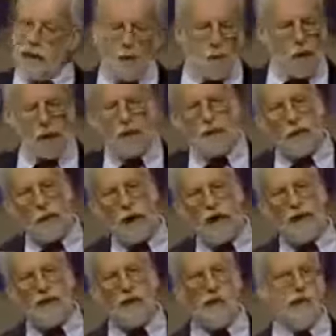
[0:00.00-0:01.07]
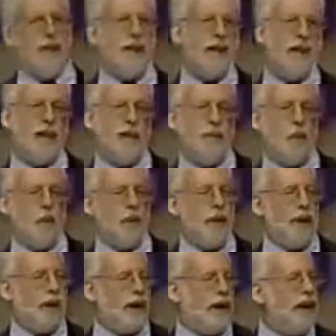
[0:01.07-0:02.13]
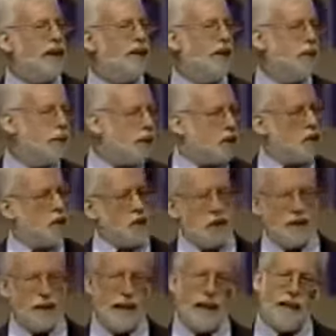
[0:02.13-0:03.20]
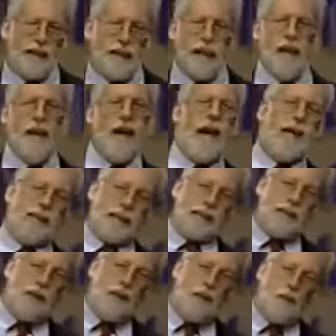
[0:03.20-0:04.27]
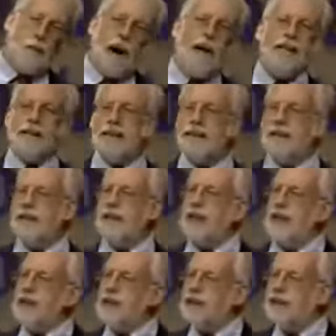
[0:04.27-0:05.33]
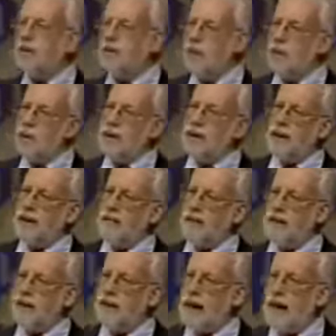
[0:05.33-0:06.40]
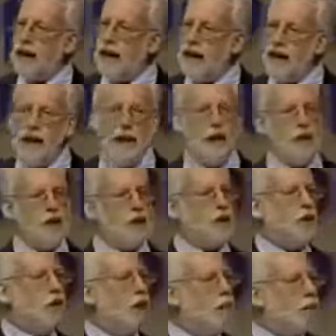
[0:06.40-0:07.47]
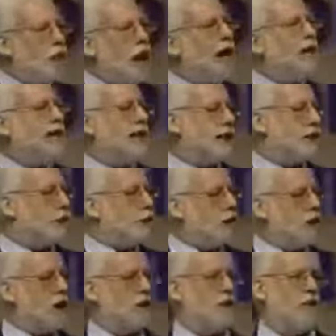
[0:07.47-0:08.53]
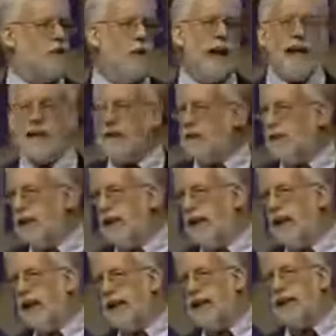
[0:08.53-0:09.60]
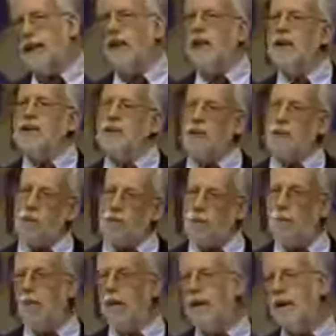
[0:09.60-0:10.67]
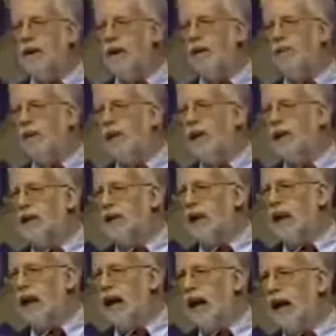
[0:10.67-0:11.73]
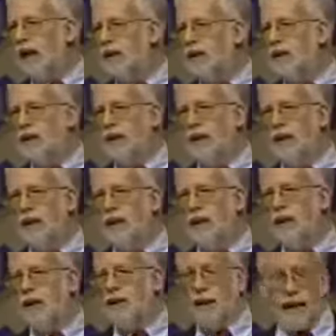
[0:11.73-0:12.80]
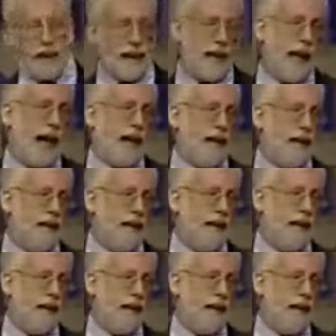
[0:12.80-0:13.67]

when the worshipful master is sitting enthroned in the east, the ritual says, as the sun rises in the east to rule and govern the day, so rises the worshipful master in the east to rule and govern his lodge. Now think of that.